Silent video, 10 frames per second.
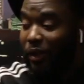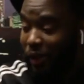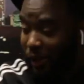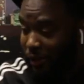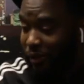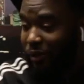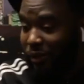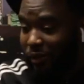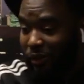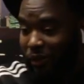of killing.
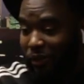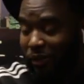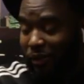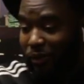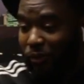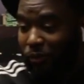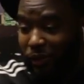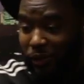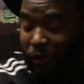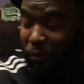
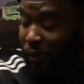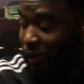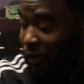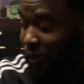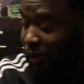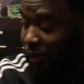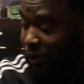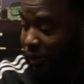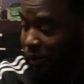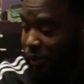What's up with this
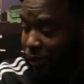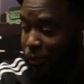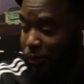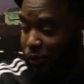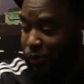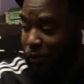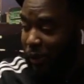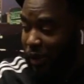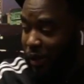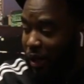uh this school
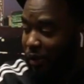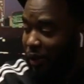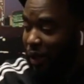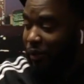shoot, man? Y'all,